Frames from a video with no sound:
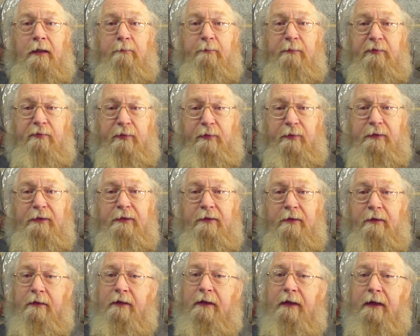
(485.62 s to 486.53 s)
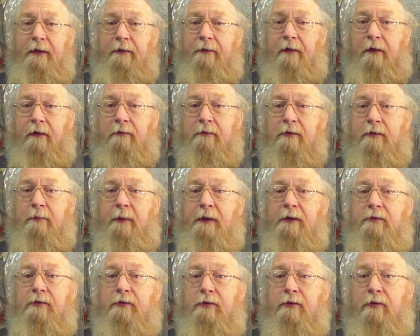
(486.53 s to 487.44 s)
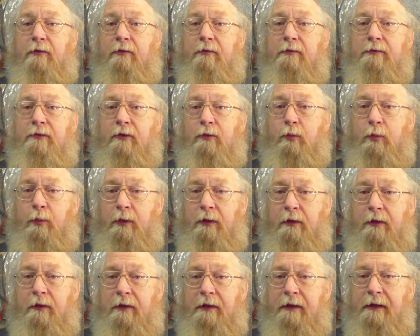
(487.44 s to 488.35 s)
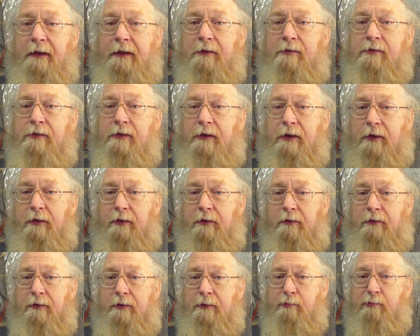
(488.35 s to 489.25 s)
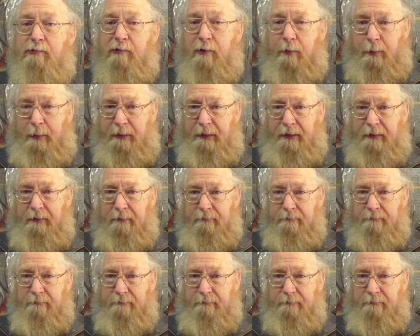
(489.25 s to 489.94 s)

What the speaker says: before you turn the lathe on to make sure your work is secured properly.